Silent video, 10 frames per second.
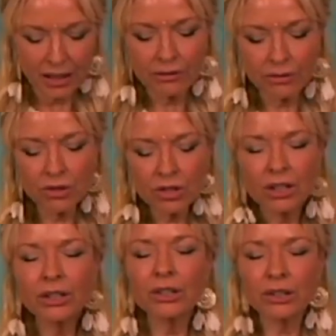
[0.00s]
If you
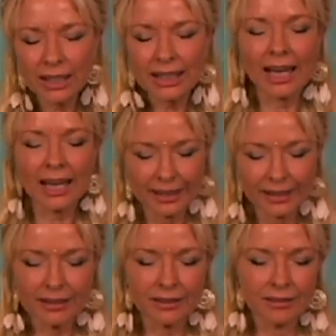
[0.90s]
start looking at
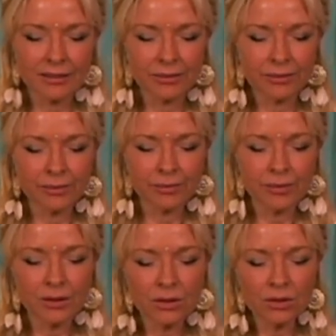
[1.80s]
it,
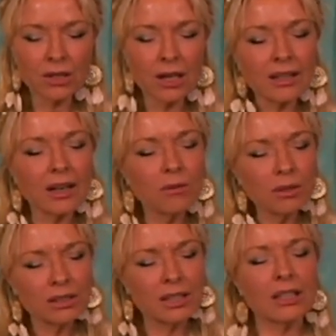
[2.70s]
you start like, I
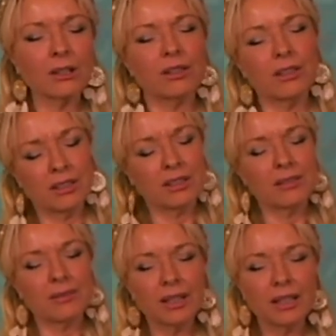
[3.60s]
want to take a look at this.